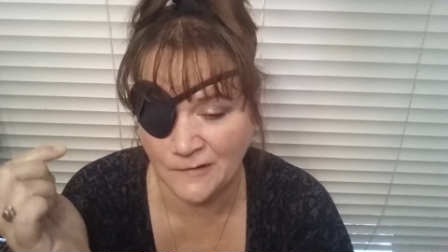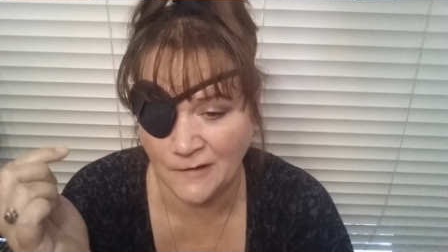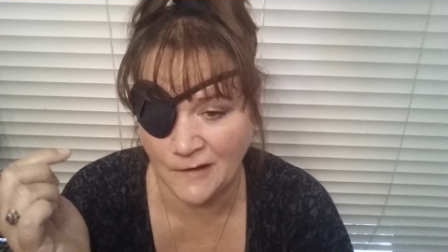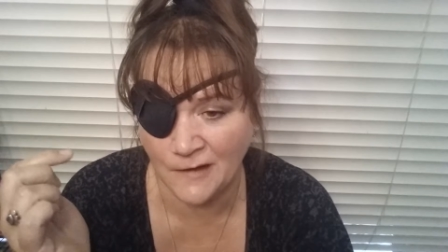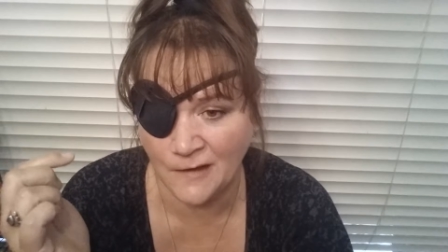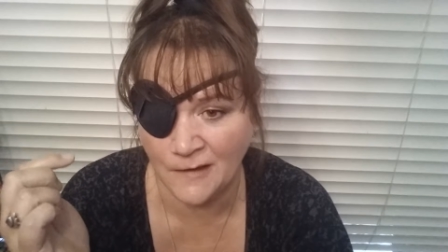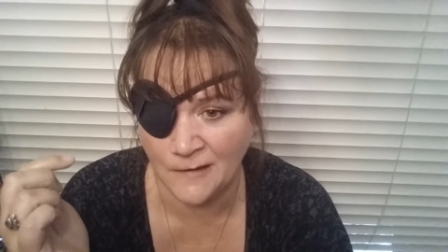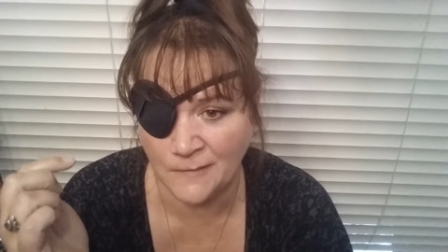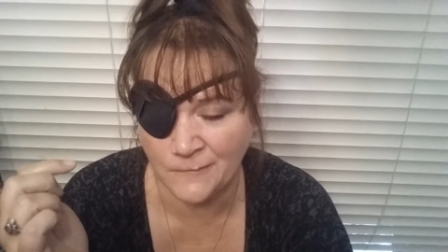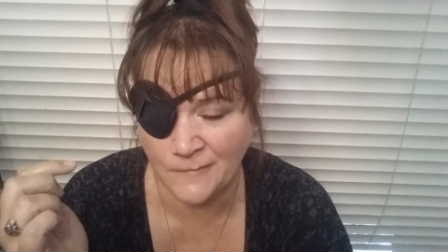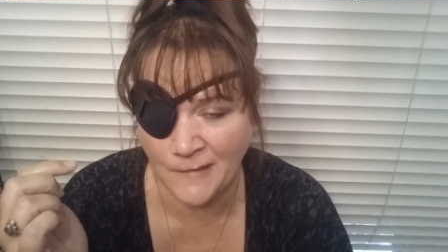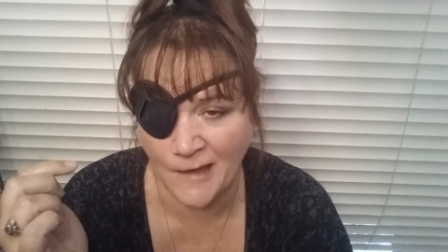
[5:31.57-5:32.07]

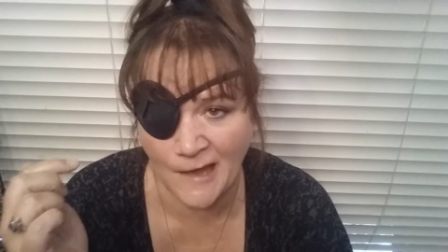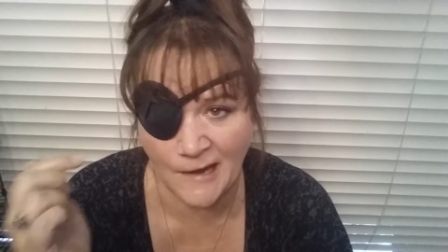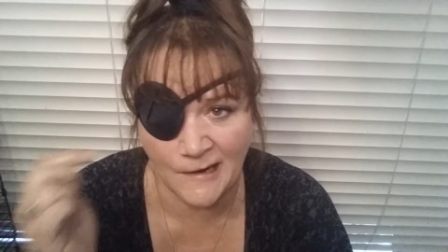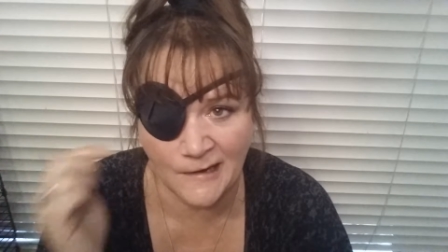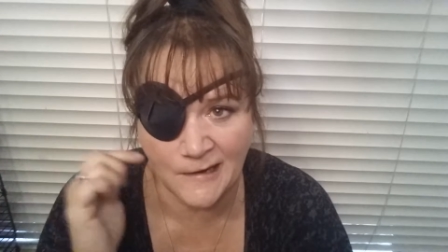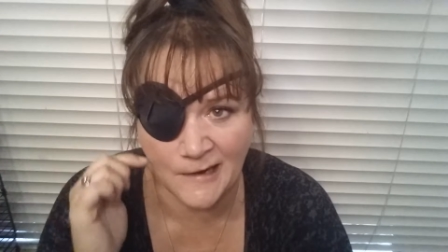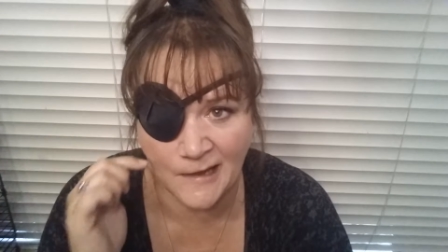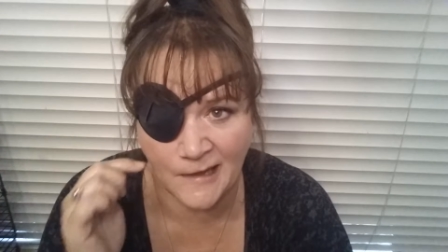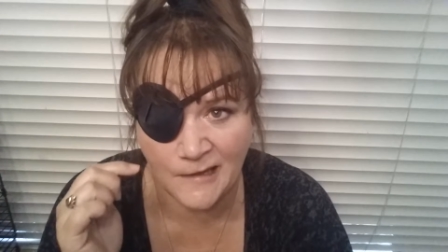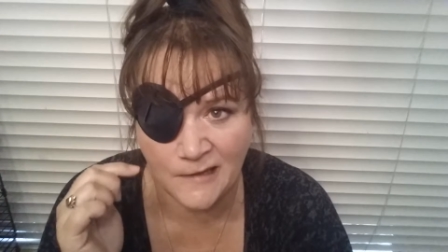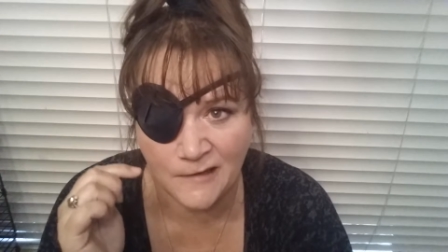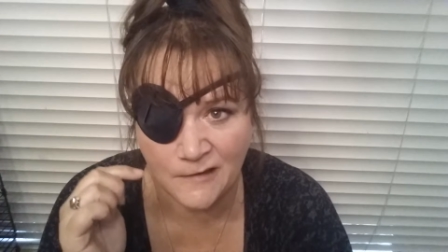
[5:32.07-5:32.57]
Um, at
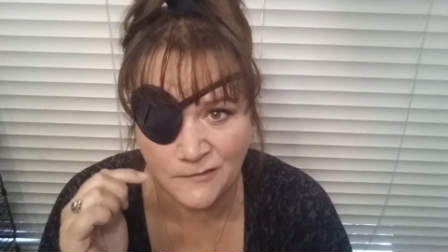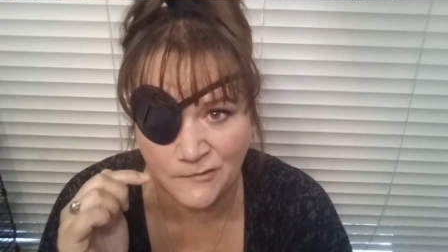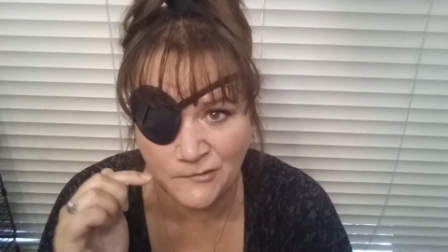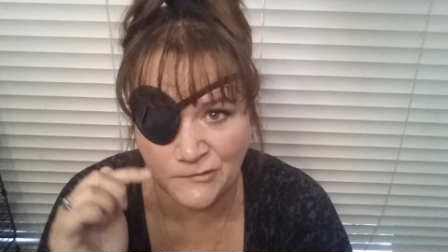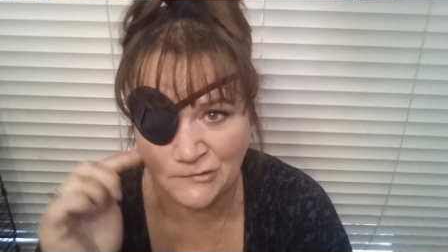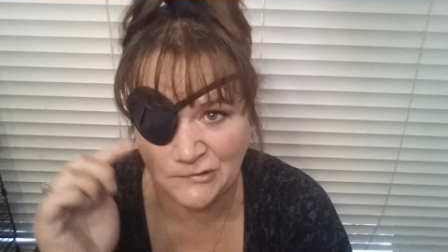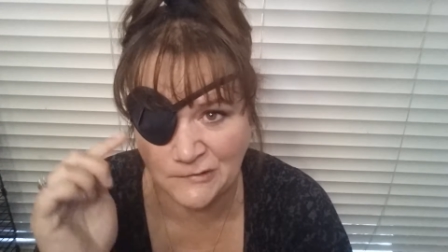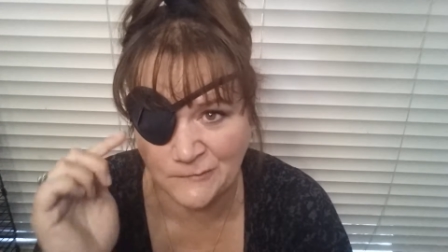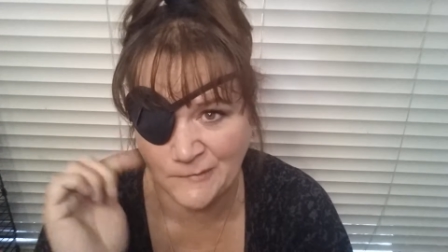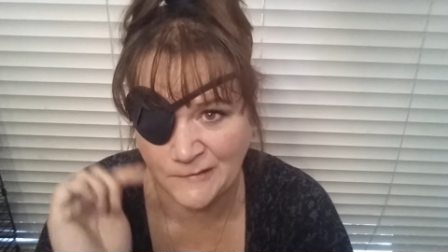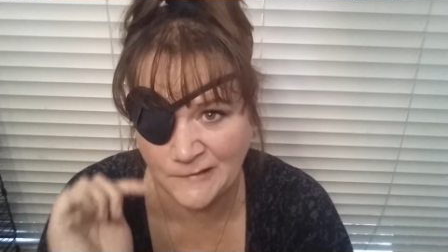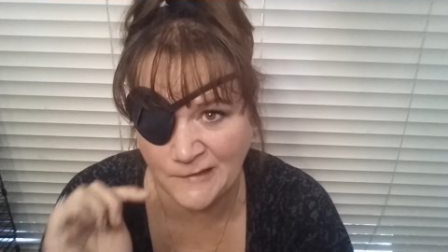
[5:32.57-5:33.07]
night, you
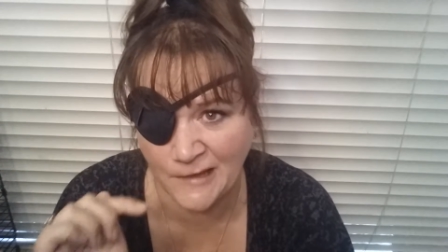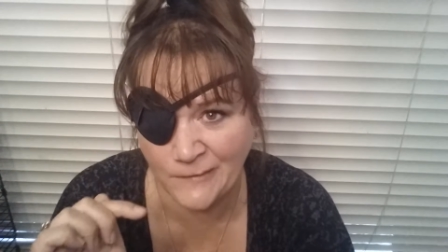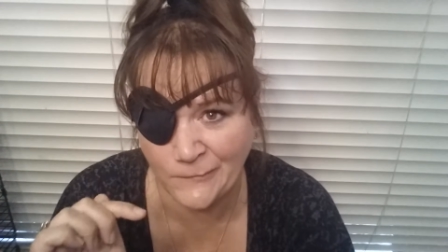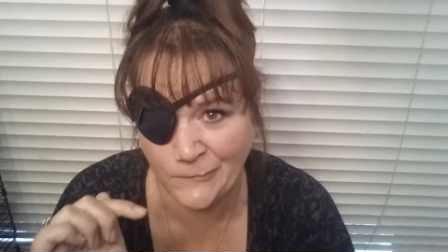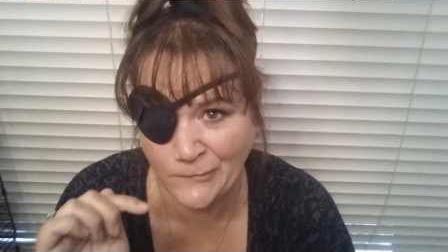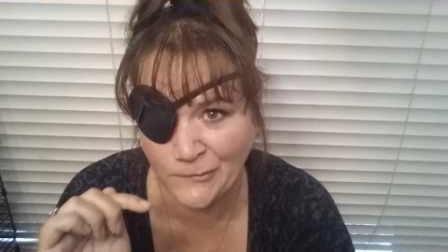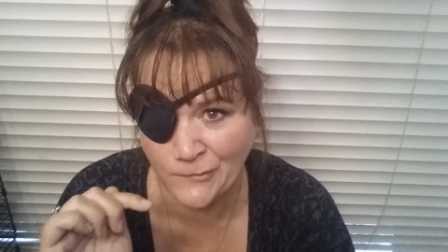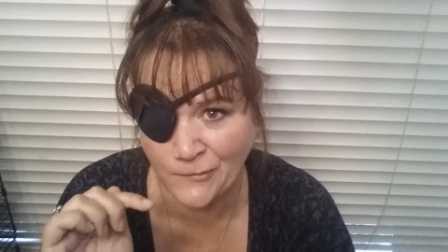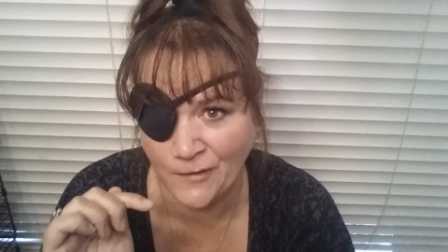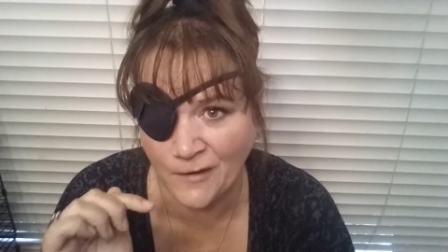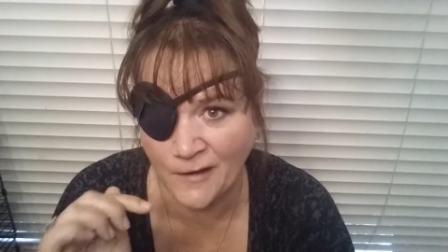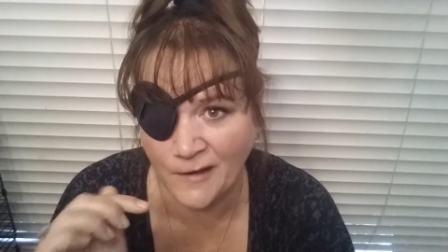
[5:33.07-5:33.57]
should be
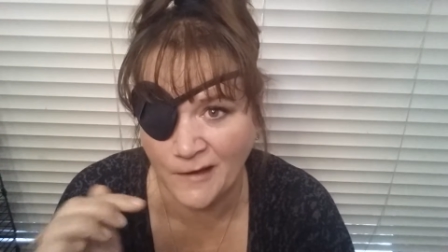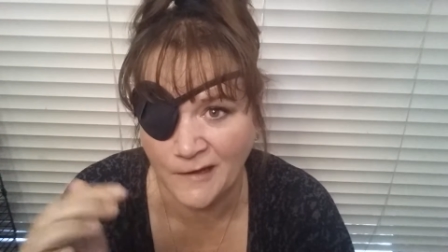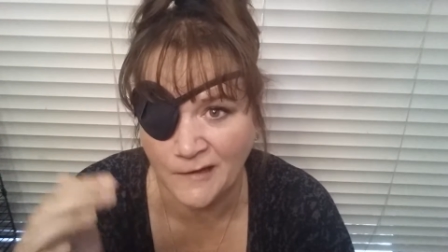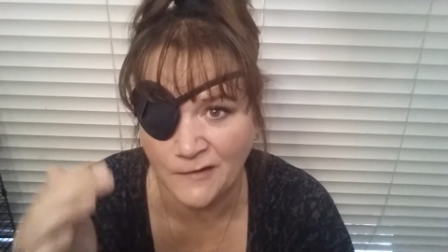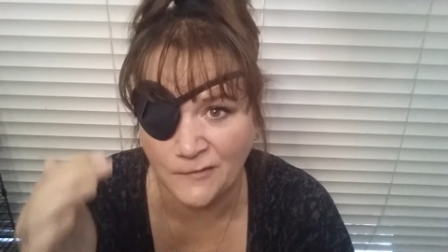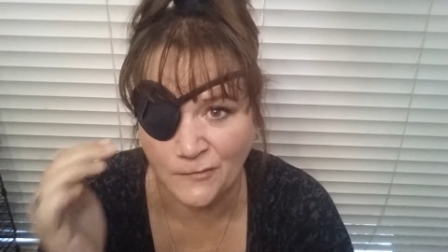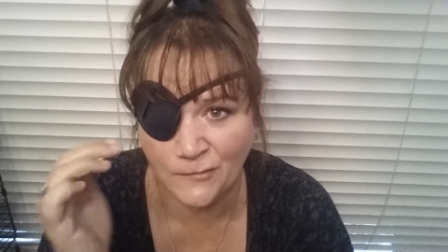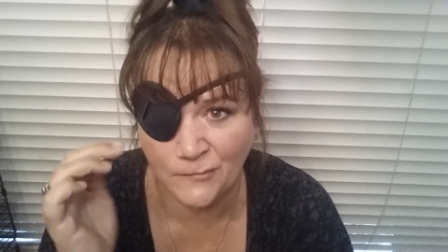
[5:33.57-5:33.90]
taping your eye